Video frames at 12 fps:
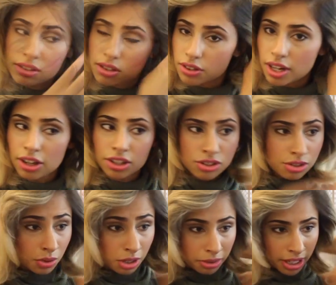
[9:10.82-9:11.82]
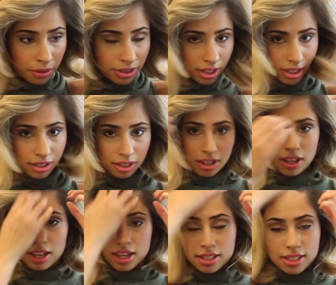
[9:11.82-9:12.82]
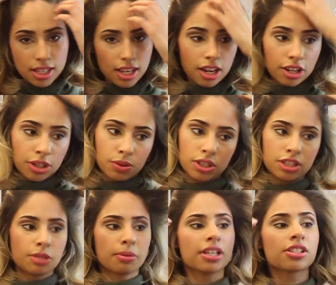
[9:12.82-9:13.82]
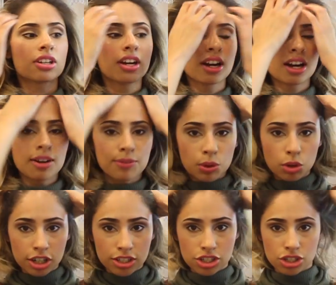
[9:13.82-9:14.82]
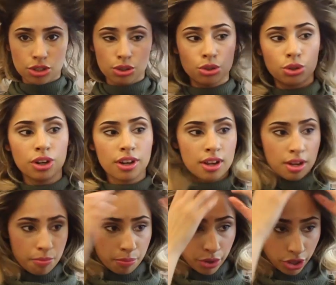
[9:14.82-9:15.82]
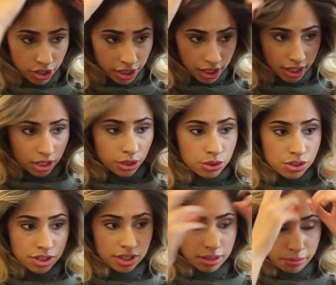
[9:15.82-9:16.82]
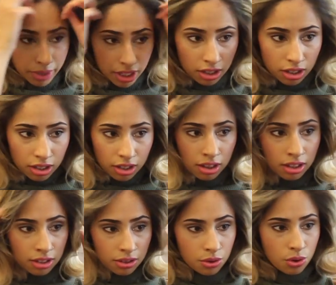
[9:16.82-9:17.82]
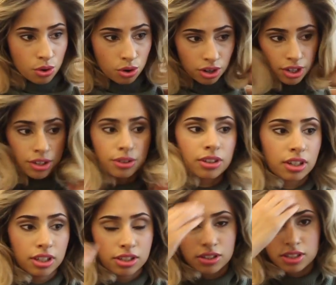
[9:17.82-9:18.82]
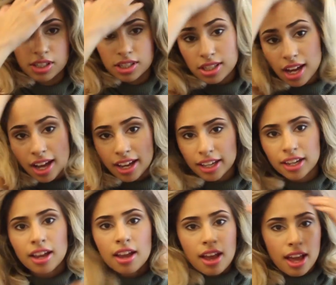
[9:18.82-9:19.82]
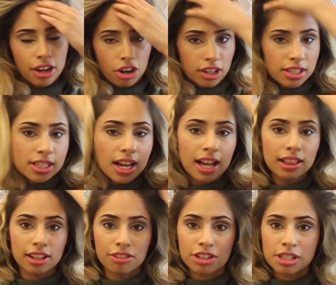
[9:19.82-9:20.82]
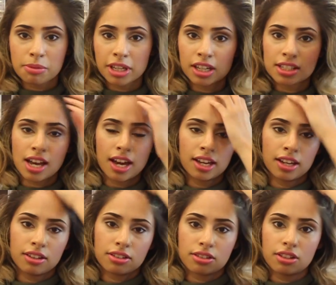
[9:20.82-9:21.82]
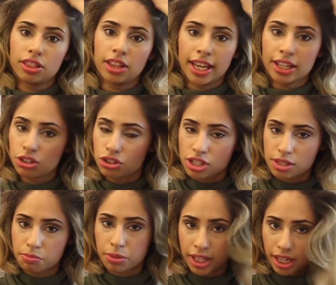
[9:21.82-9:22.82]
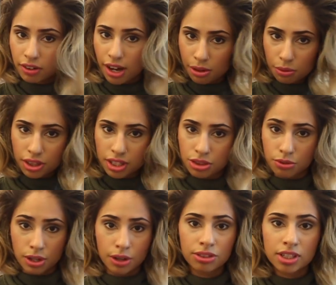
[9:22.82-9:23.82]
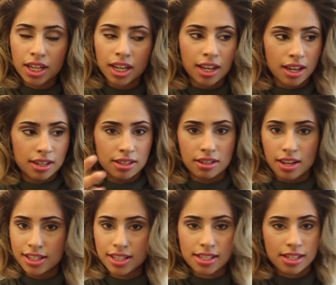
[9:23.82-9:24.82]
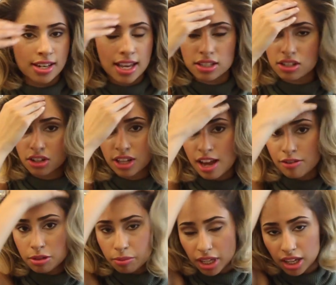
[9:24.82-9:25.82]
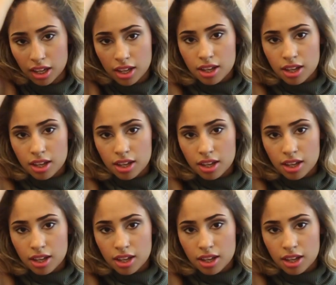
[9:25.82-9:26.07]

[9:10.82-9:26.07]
So now you just want to play with it and see how you want to place your hair. If you want to part it closer to the middle, or you could do it to the side. And honestly, I love this because I like to just play around with it throughout the day, and it doesn't necessarily have to be